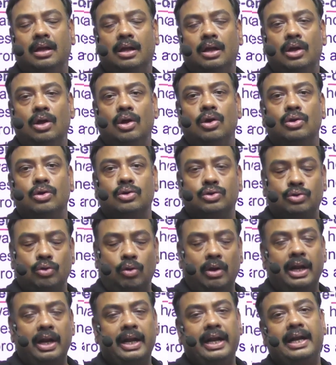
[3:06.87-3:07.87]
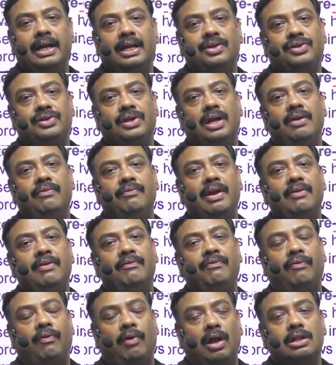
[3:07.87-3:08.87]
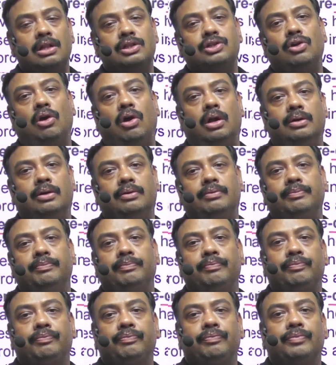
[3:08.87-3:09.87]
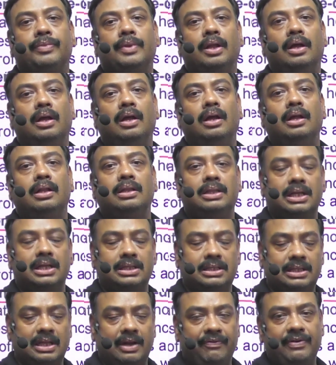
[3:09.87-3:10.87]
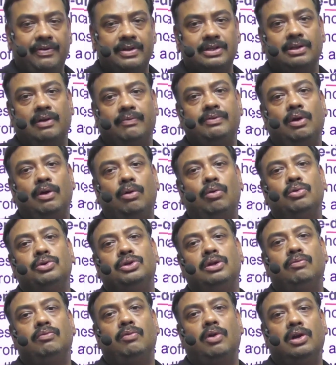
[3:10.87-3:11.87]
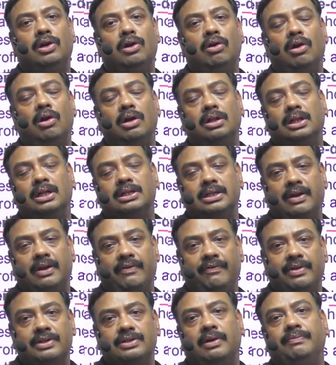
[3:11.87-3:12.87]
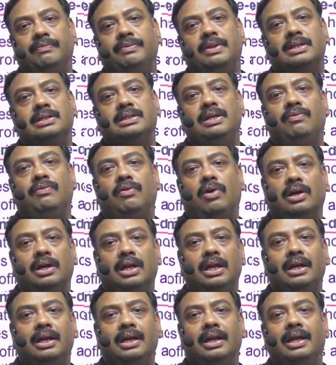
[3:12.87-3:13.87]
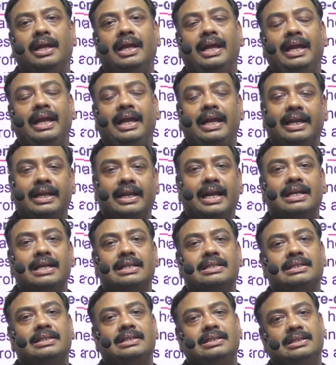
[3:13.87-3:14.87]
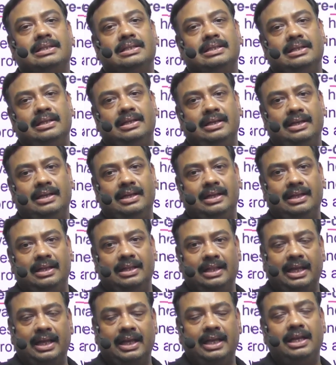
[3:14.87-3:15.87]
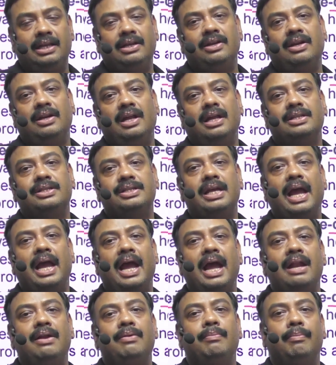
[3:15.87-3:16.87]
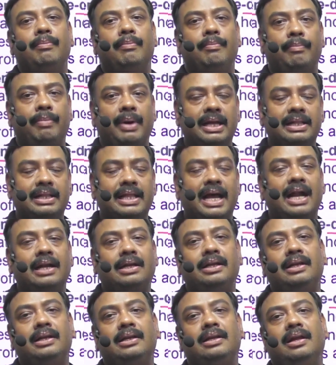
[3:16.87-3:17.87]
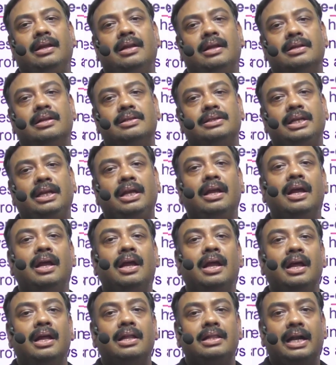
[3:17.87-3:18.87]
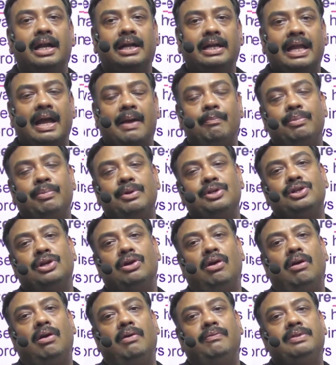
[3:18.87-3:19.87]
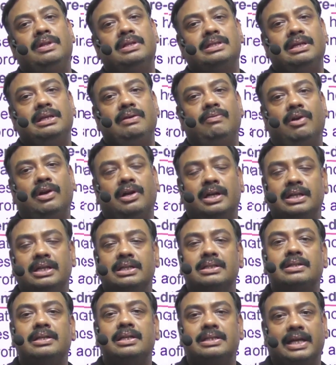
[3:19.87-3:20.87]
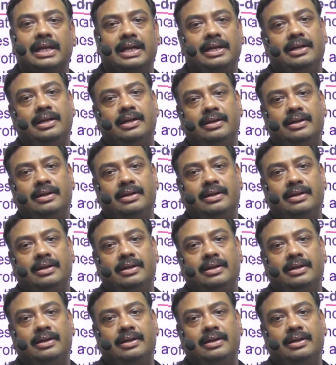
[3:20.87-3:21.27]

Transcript: Solar radiation, when falls on the surface of the ocean water or the surface of the sea water, it gets the heat energy, and by that heat energy the temperature of the sea water is decided.